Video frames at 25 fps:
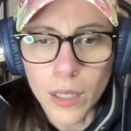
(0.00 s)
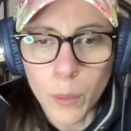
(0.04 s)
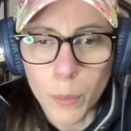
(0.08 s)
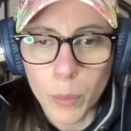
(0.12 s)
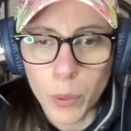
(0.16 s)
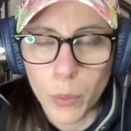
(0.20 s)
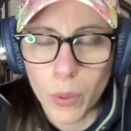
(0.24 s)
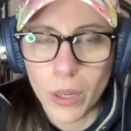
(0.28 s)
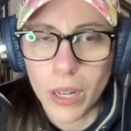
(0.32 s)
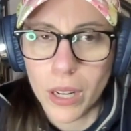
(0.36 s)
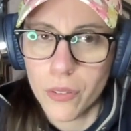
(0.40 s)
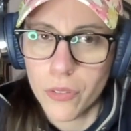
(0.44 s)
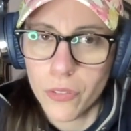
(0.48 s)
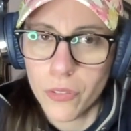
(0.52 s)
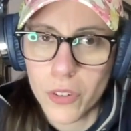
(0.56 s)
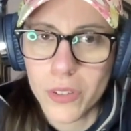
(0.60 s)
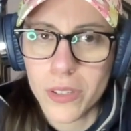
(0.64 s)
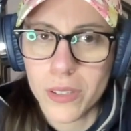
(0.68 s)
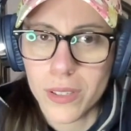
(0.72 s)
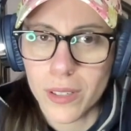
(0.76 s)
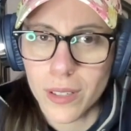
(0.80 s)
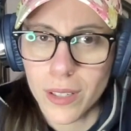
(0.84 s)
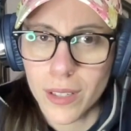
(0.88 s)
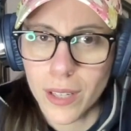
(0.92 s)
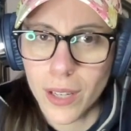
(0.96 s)
But when I first
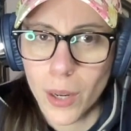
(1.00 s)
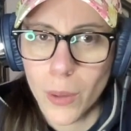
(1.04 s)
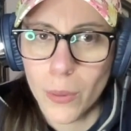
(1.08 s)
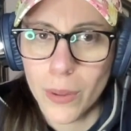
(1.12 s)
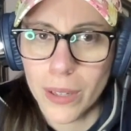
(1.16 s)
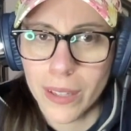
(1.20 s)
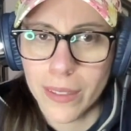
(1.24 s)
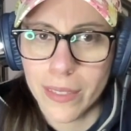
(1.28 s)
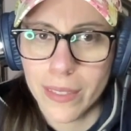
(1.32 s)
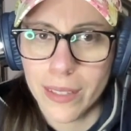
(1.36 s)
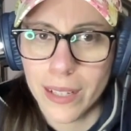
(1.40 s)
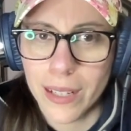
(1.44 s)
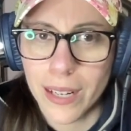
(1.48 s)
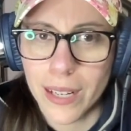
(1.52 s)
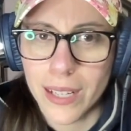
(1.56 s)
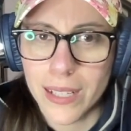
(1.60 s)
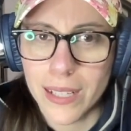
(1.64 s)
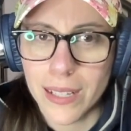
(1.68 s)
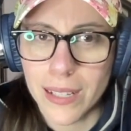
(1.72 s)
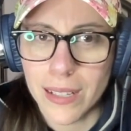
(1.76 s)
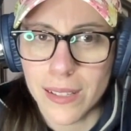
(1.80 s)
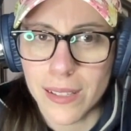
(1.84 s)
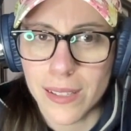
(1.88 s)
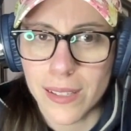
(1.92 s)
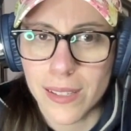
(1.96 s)
started going in the
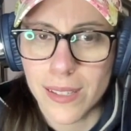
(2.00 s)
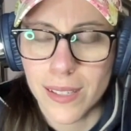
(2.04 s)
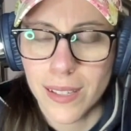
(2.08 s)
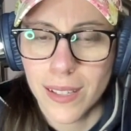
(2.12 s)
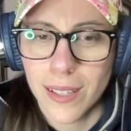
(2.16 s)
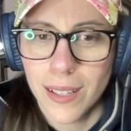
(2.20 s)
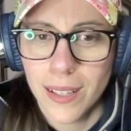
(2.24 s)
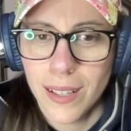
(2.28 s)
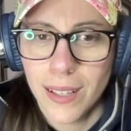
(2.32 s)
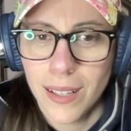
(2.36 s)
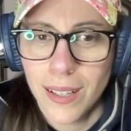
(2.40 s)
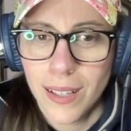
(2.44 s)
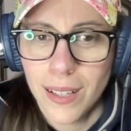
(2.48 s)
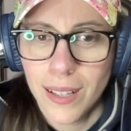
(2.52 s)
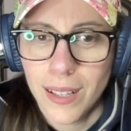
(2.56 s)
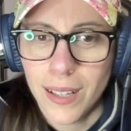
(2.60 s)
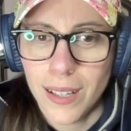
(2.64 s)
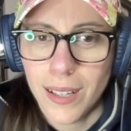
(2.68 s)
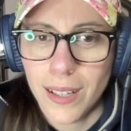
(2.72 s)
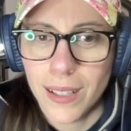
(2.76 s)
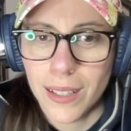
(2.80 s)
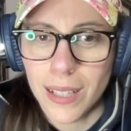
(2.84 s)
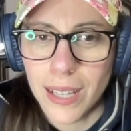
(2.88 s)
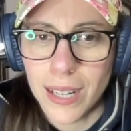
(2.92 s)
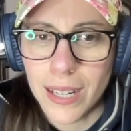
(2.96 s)
90s,
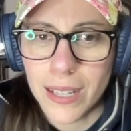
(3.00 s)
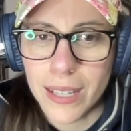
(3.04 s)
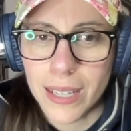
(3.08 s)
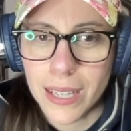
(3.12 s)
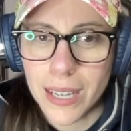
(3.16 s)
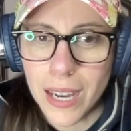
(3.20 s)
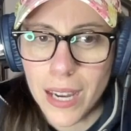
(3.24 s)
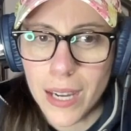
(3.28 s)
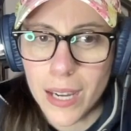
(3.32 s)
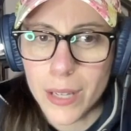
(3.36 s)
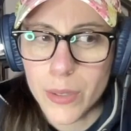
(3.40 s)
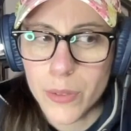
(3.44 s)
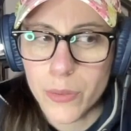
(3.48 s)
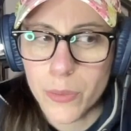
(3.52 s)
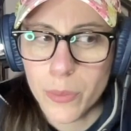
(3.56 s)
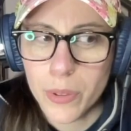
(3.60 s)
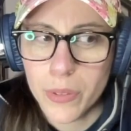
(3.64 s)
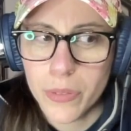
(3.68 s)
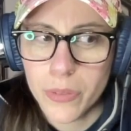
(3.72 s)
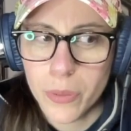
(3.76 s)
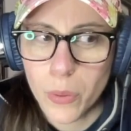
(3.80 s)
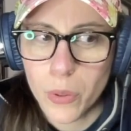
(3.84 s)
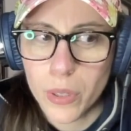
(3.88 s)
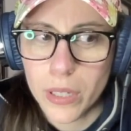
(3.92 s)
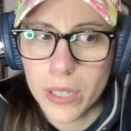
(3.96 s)
a lot of the guys from the
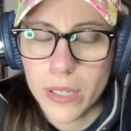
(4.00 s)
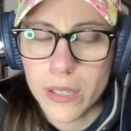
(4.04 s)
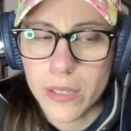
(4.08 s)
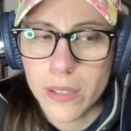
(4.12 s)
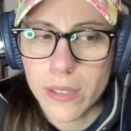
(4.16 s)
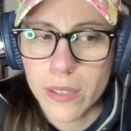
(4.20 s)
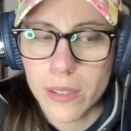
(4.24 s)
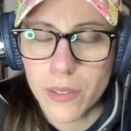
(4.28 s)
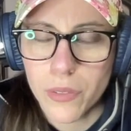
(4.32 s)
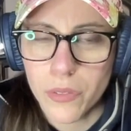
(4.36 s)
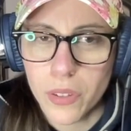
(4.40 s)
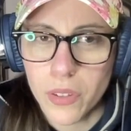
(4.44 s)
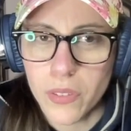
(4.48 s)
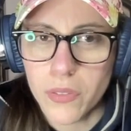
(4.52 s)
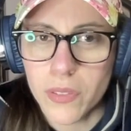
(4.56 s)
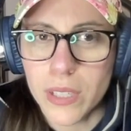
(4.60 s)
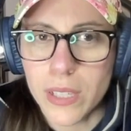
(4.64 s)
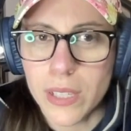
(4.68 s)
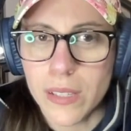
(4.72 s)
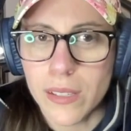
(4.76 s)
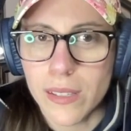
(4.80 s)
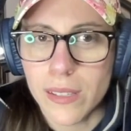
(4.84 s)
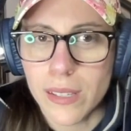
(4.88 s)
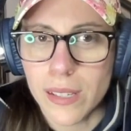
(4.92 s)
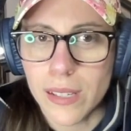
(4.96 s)
40s, the
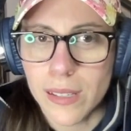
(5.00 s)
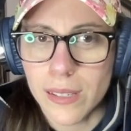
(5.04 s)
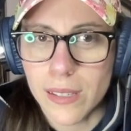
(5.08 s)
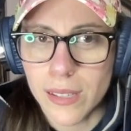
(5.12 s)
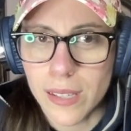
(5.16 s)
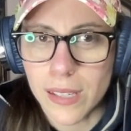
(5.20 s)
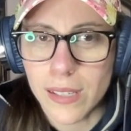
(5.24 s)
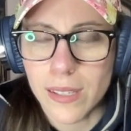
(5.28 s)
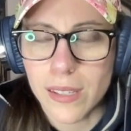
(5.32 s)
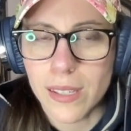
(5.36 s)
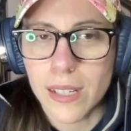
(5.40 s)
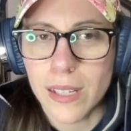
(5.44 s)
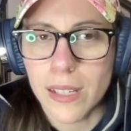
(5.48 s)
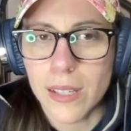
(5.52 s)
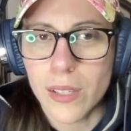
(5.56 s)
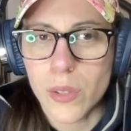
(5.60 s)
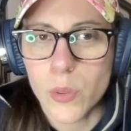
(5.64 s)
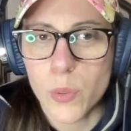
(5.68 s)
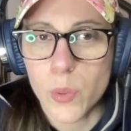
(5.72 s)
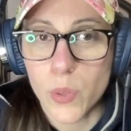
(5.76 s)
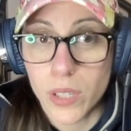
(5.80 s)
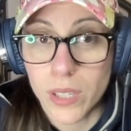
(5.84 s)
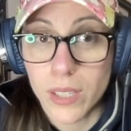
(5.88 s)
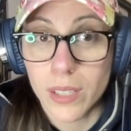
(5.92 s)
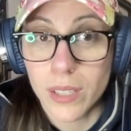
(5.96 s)
50s, and
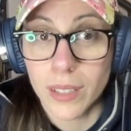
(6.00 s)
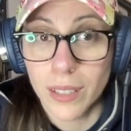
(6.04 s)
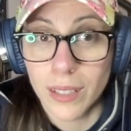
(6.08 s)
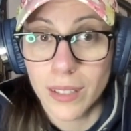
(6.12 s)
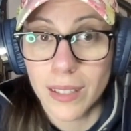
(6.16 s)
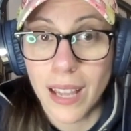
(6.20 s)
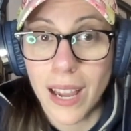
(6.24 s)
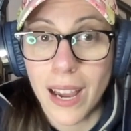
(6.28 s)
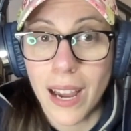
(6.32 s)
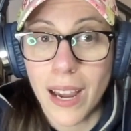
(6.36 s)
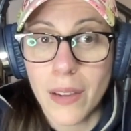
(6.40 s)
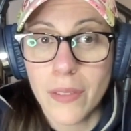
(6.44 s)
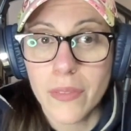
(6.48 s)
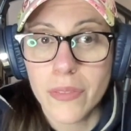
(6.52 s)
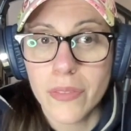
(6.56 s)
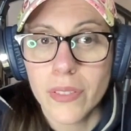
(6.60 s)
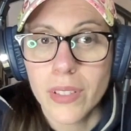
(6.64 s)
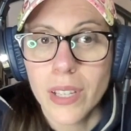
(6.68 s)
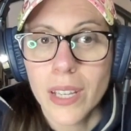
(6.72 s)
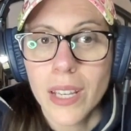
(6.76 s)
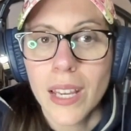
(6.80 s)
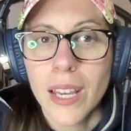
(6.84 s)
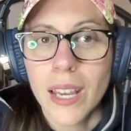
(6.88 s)
60s were still alive.